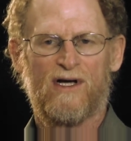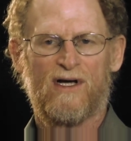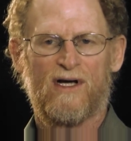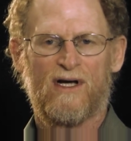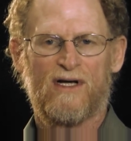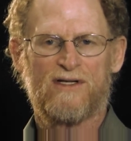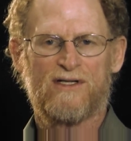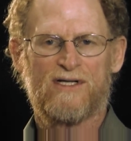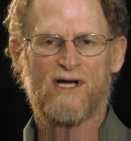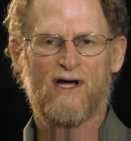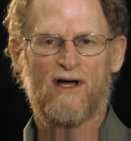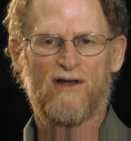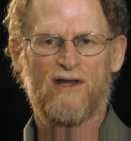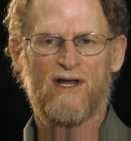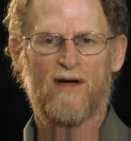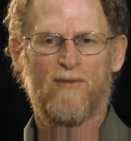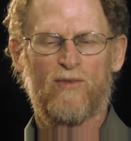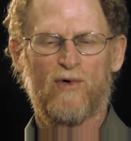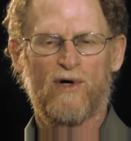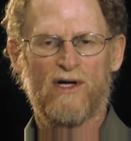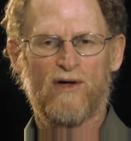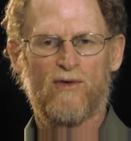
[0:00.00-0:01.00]
and tell
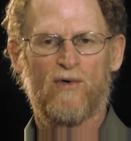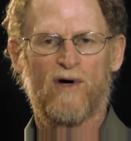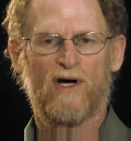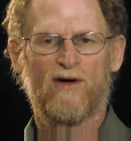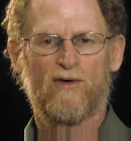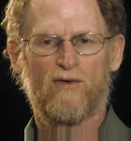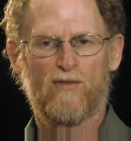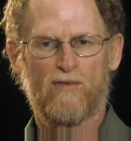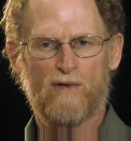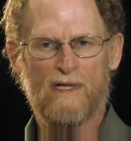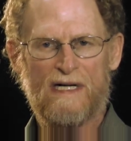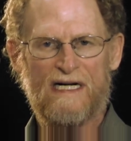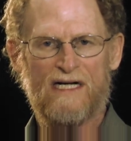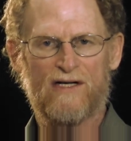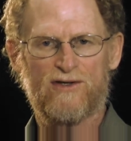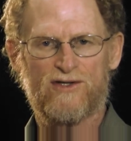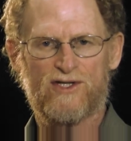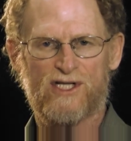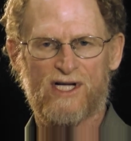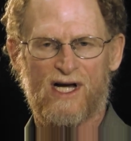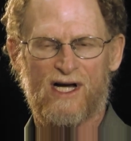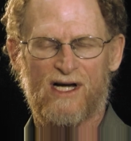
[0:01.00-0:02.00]
them we want real
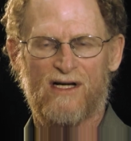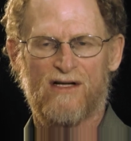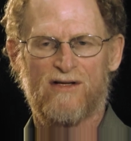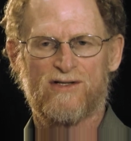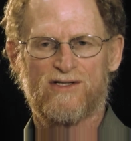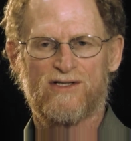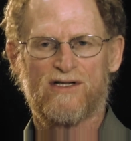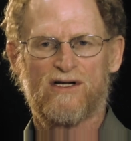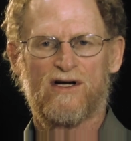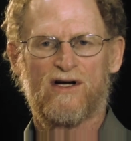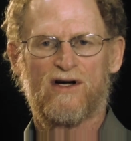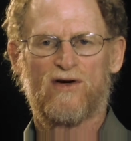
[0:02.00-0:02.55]
change